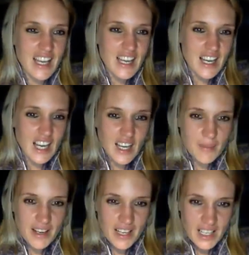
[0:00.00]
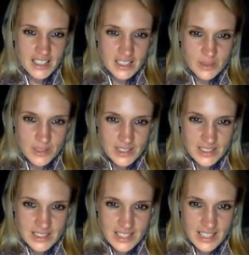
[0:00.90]
Hi, Marian. I just wanted to
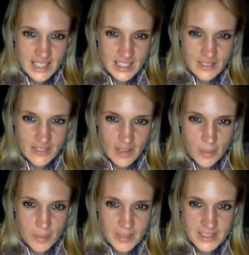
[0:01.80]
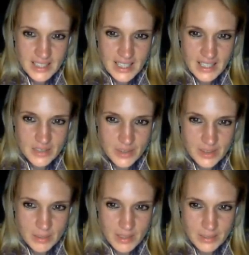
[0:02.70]
say thank you for helping me see how to
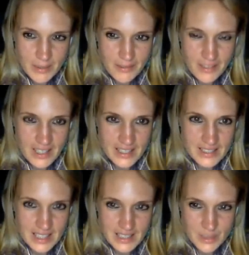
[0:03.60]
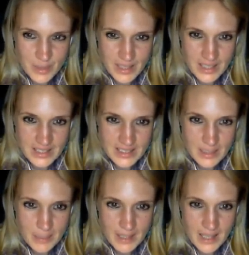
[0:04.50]
express my feelings last week.
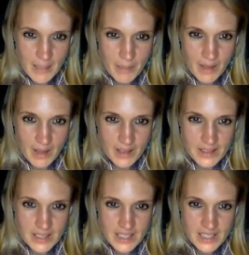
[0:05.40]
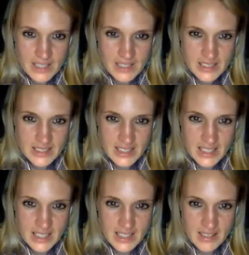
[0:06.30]
Skipping that part to
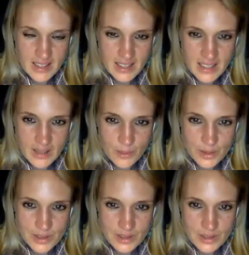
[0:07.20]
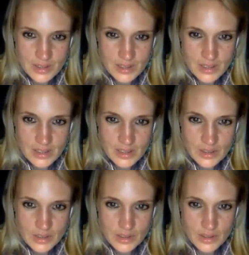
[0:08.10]
see the thinking wasn't
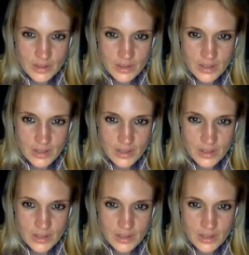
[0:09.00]
true,